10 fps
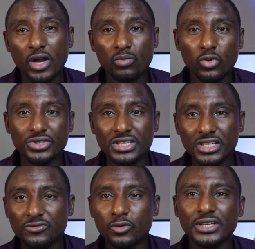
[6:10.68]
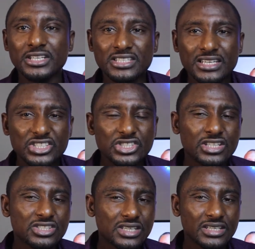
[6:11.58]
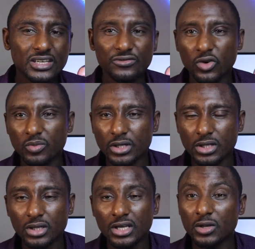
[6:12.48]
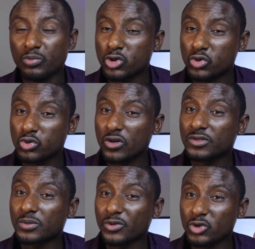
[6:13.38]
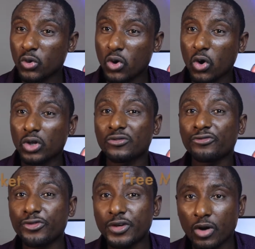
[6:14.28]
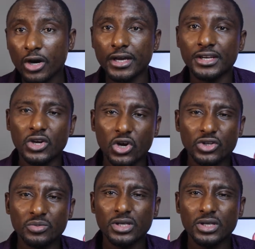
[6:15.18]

and more the need for an international standard for money in pursuit of the so-called free market economy.